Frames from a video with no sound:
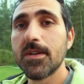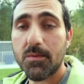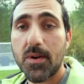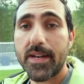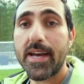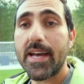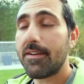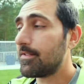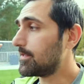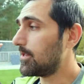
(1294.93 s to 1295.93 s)
The one I
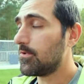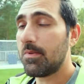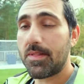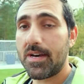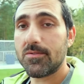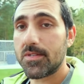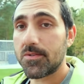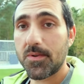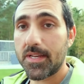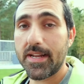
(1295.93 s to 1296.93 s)
have is the Luba 1000,
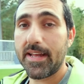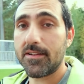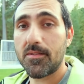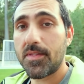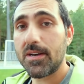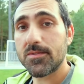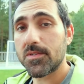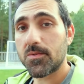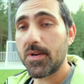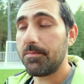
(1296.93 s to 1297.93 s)
so we can handle 1,000
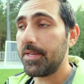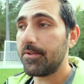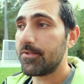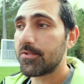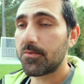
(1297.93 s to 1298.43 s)
square meters,